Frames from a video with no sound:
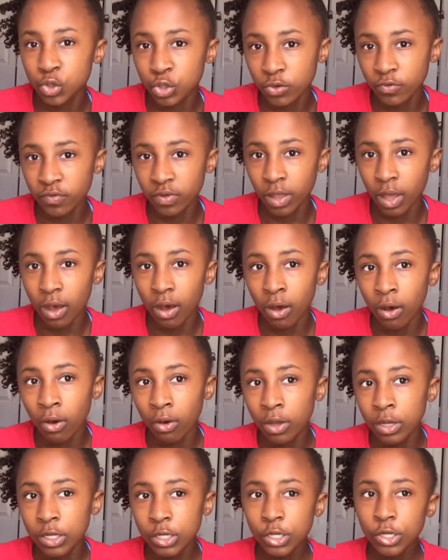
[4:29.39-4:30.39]
trip
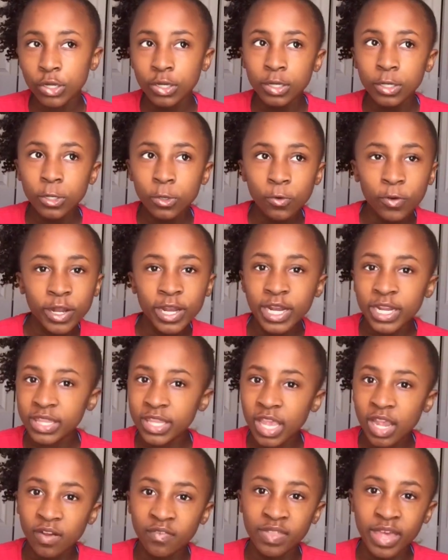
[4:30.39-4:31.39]
vlog or
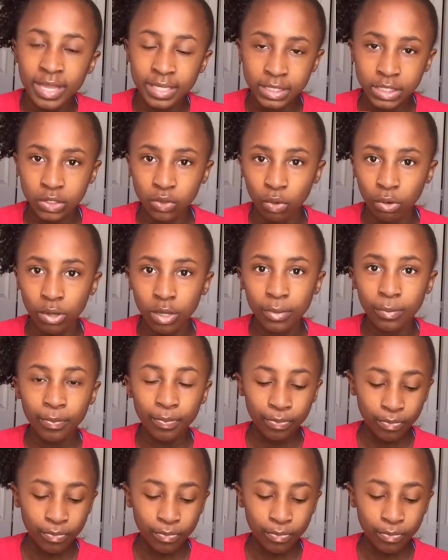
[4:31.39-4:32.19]
anything of that sort.